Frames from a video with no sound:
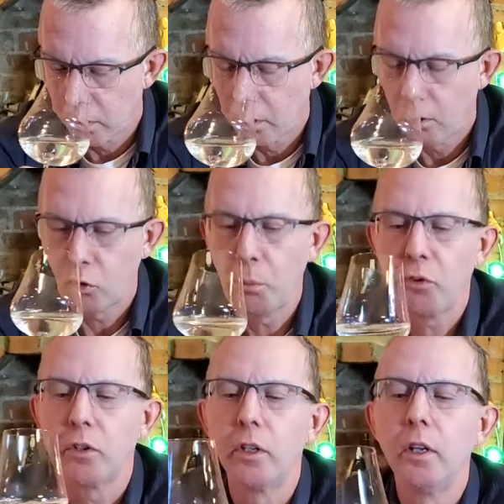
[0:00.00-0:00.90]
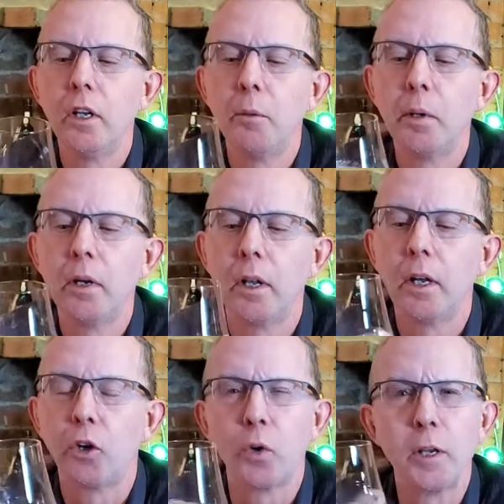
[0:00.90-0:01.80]
There's almost a little bit of
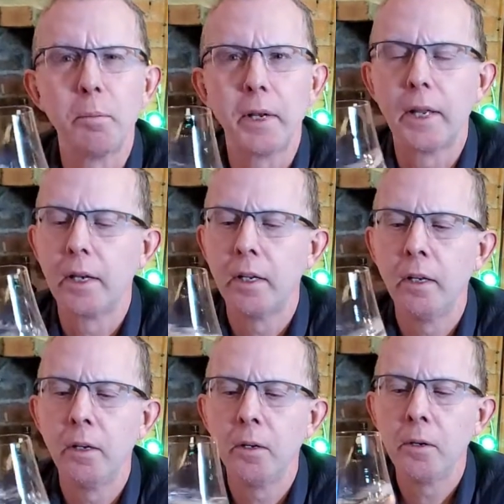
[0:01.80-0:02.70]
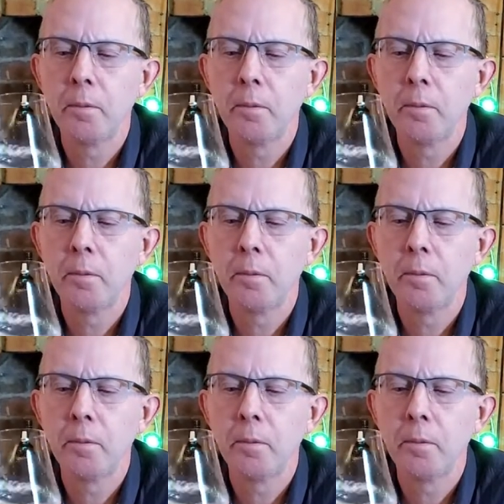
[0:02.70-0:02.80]
like green banana in here.